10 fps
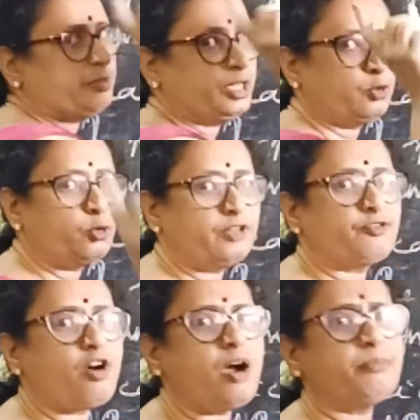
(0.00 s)
be
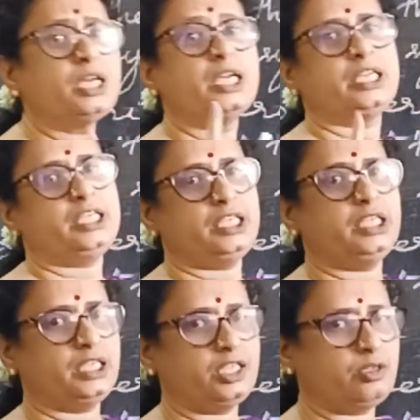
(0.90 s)
uniform
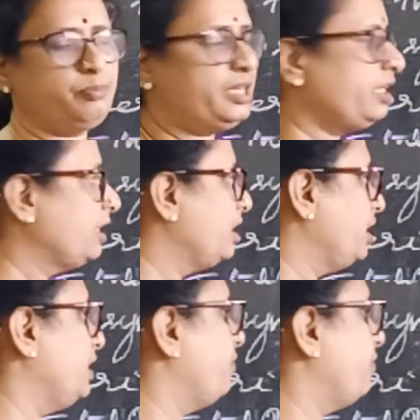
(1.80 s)
E. It will be E